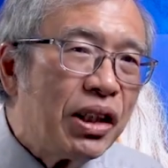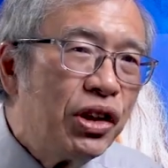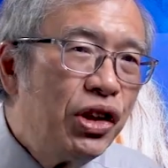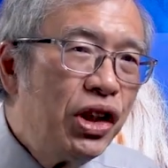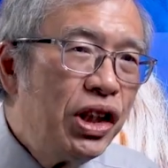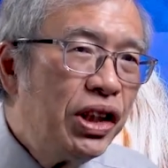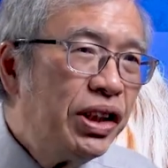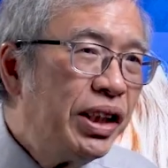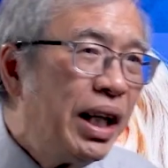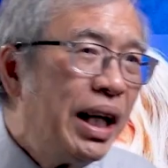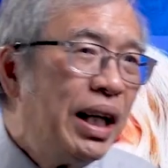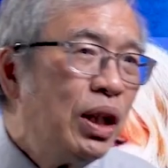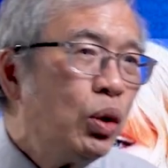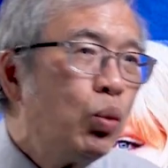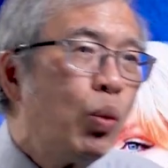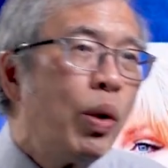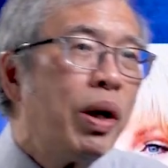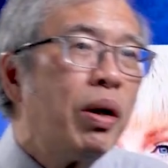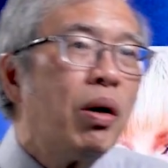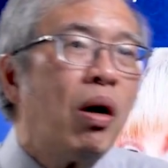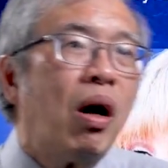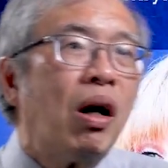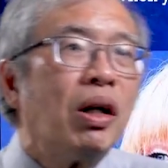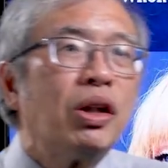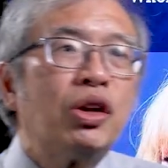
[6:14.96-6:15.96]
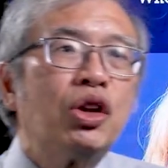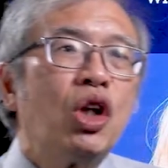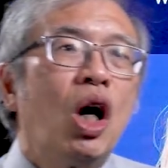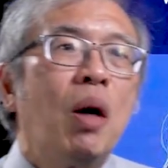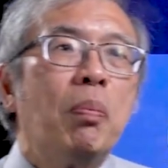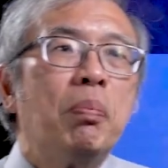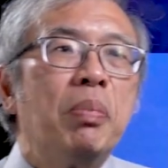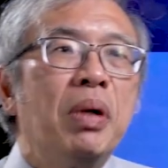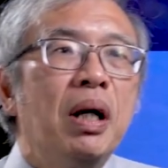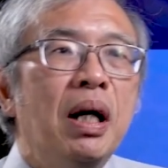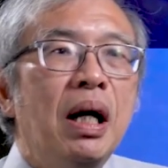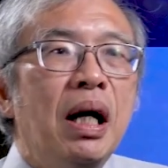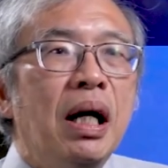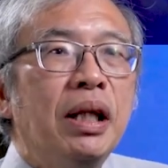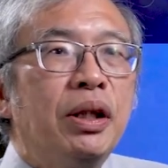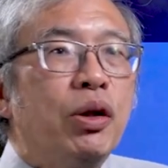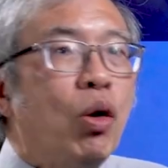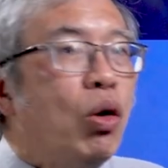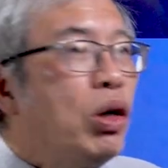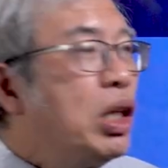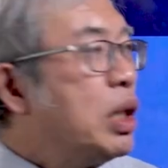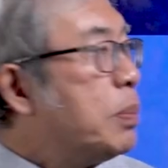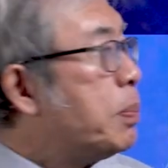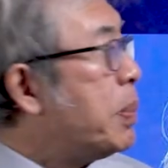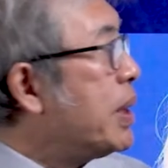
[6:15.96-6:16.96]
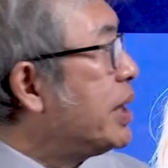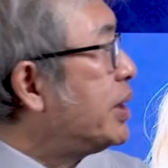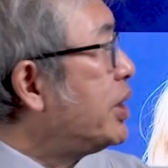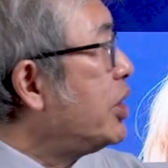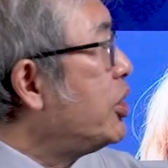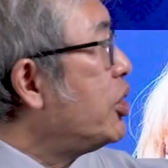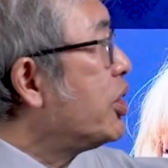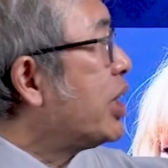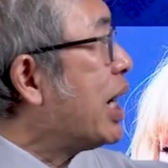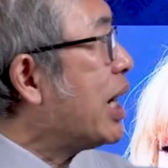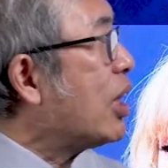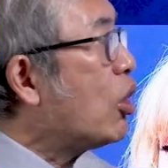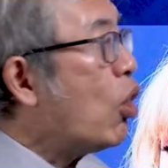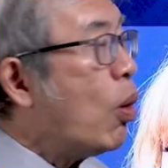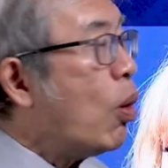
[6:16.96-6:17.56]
she says, when you're on top, the only person you can